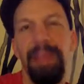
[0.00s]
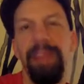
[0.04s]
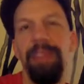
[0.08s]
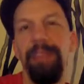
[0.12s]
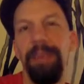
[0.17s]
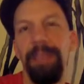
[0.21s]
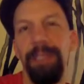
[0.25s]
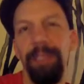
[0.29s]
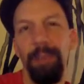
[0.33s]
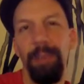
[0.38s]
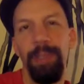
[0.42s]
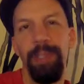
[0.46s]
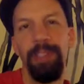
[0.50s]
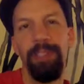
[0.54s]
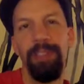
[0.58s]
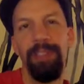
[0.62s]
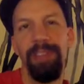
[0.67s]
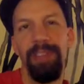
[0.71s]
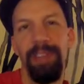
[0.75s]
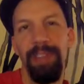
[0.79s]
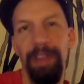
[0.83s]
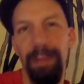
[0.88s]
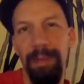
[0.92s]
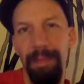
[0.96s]
especially when you're
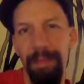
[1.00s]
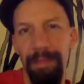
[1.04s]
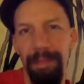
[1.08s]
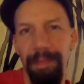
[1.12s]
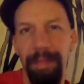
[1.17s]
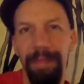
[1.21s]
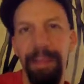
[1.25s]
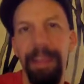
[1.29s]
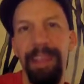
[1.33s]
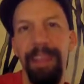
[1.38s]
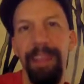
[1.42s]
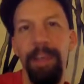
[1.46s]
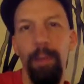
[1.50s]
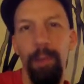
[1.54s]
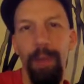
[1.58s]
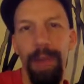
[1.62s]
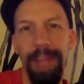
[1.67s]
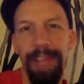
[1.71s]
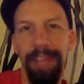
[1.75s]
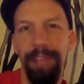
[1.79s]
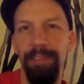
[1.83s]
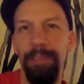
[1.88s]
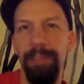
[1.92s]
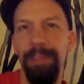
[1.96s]
just,
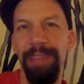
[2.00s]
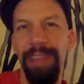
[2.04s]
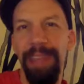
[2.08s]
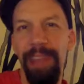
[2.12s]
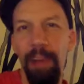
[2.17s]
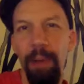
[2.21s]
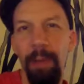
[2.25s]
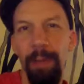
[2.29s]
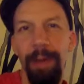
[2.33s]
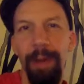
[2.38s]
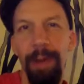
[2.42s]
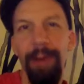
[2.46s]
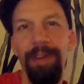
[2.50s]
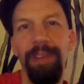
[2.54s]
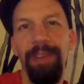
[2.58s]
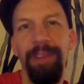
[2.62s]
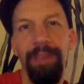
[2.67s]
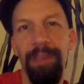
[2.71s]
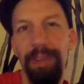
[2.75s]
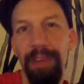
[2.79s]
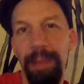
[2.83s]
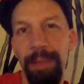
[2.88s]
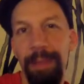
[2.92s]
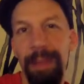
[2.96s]
whacking from the elbow, it's
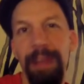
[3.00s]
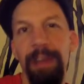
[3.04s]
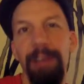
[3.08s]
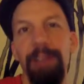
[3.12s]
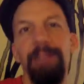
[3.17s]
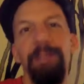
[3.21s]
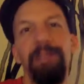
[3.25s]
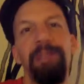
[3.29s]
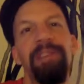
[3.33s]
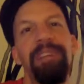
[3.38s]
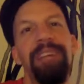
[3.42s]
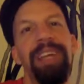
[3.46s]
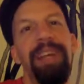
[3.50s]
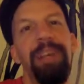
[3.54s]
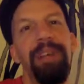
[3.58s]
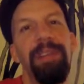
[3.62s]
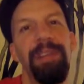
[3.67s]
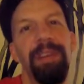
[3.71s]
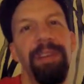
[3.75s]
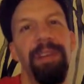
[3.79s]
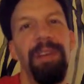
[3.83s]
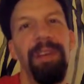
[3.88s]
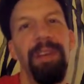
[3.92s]
a very powerful sound.